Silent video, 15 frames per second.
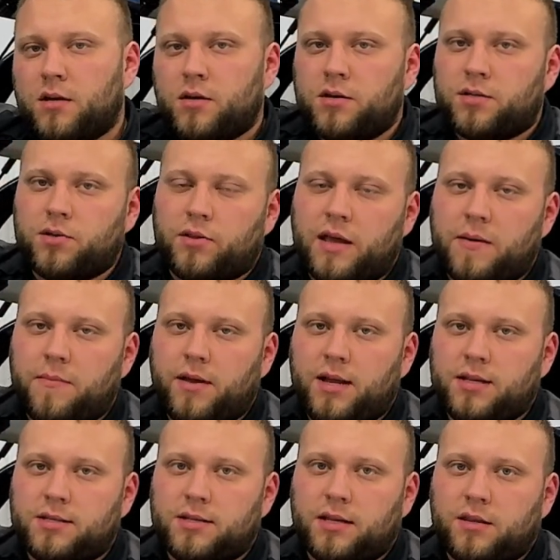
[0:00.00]
So that
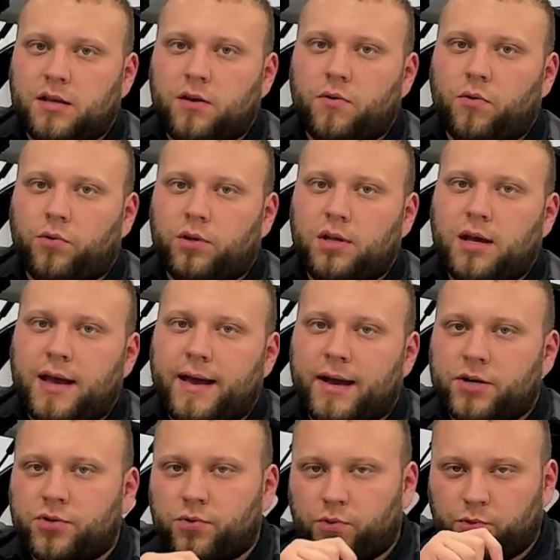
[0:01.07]
means that the only
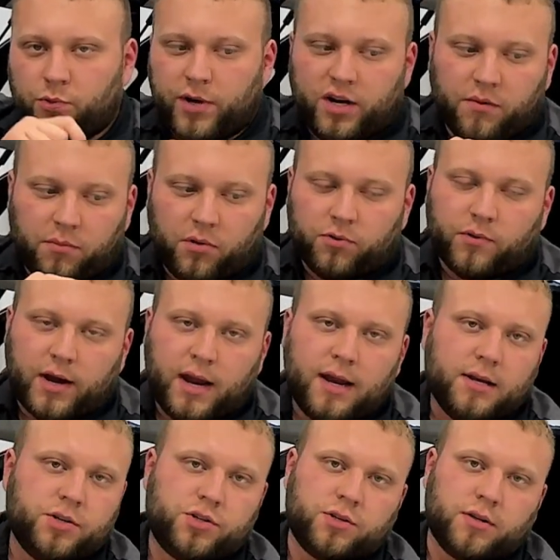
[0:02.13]
actual readable
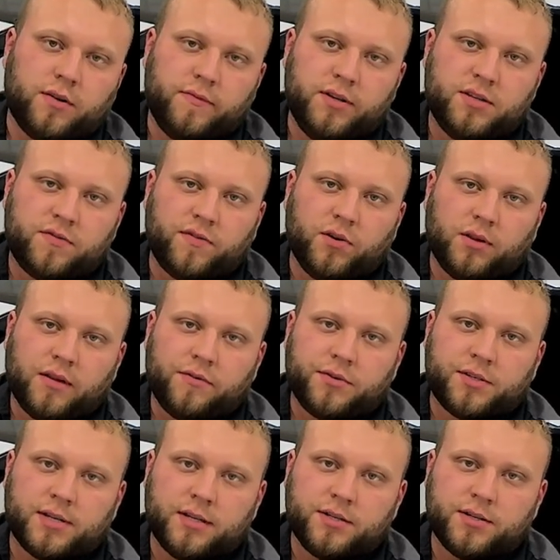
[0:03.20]
range of these fuel level
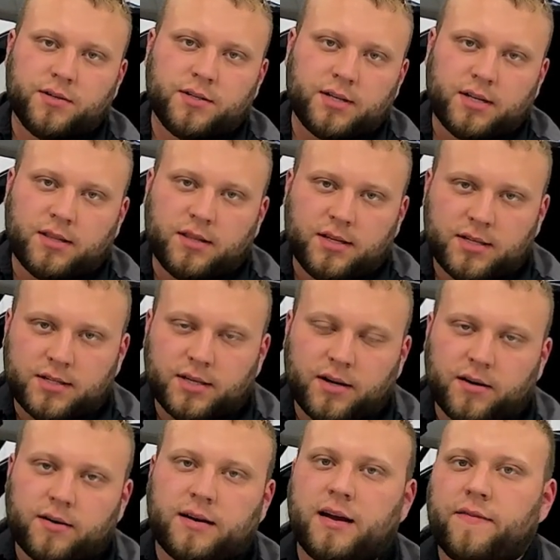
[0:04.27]
sensors in this
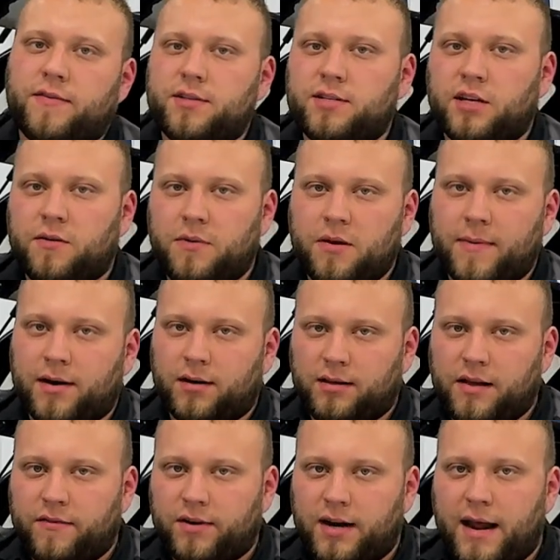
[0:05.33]
aircraft is going to be about
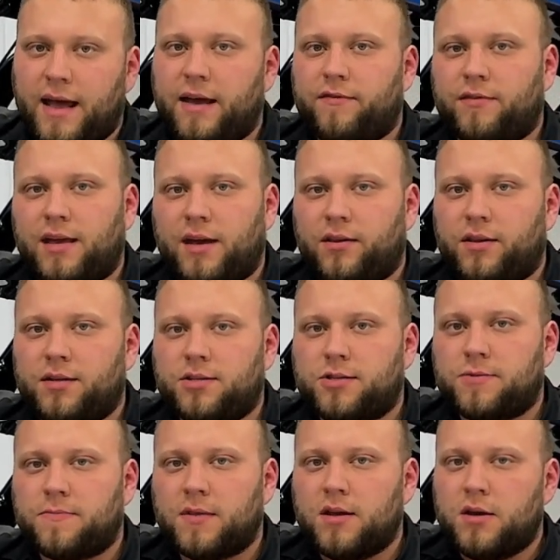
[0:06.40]
11.5
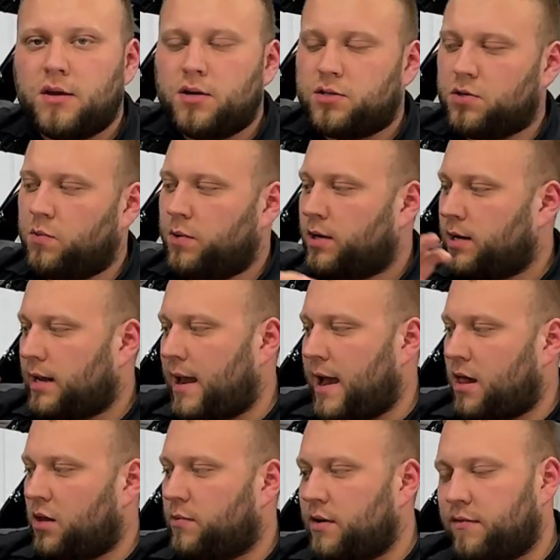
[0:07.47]
gallons. So we're going to
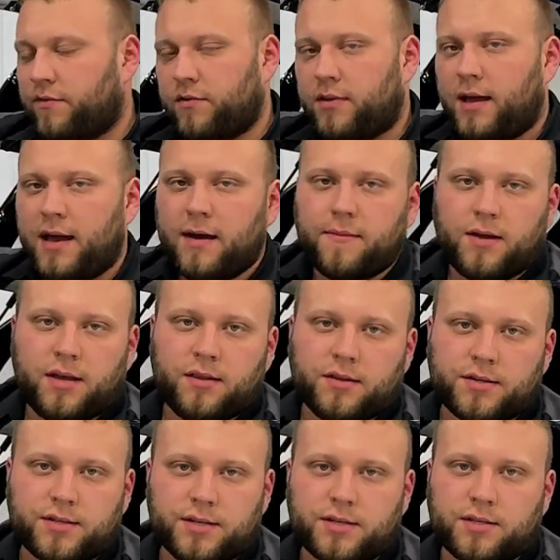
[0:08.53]
calibrate for that in the
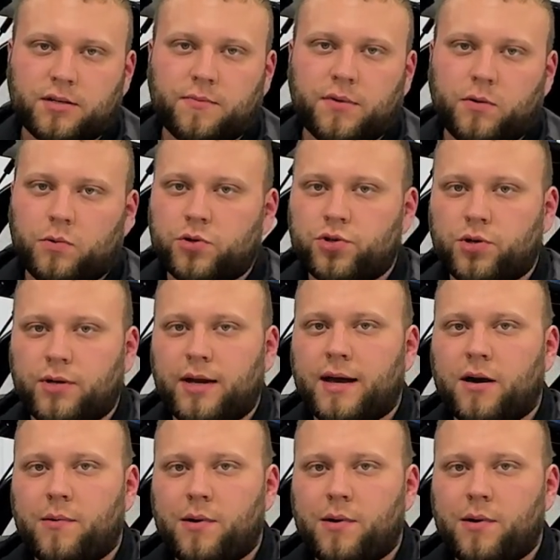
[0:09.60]
system, and we'll show you how